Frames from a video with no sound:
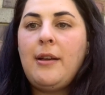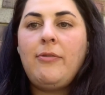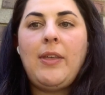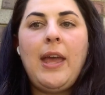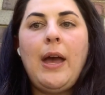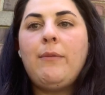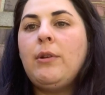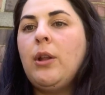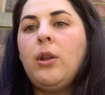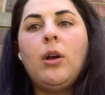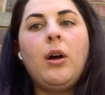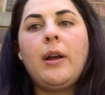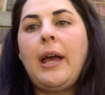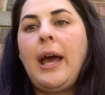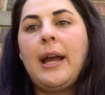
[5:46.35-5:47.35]
They have a
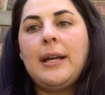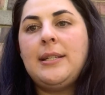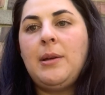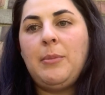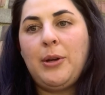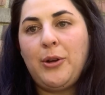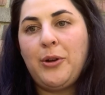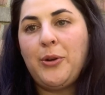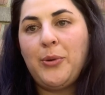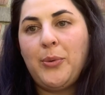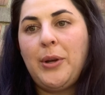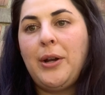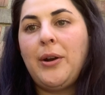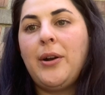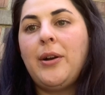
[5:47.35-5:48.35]
long academic
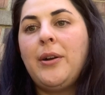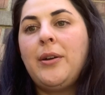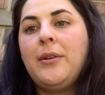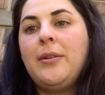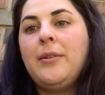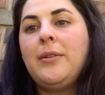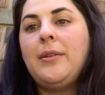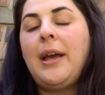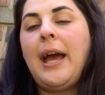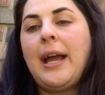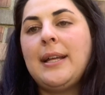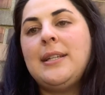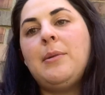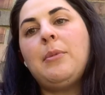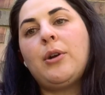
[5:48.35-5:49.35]
career
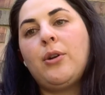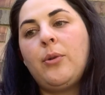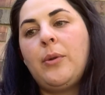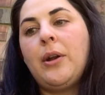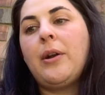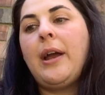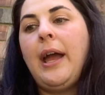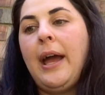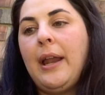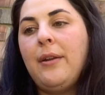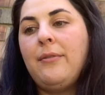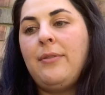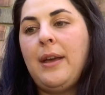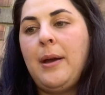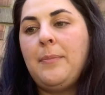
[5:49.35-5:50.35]
ahead
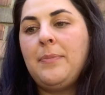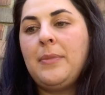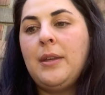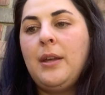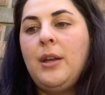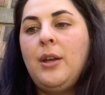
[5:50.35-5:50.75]
of them.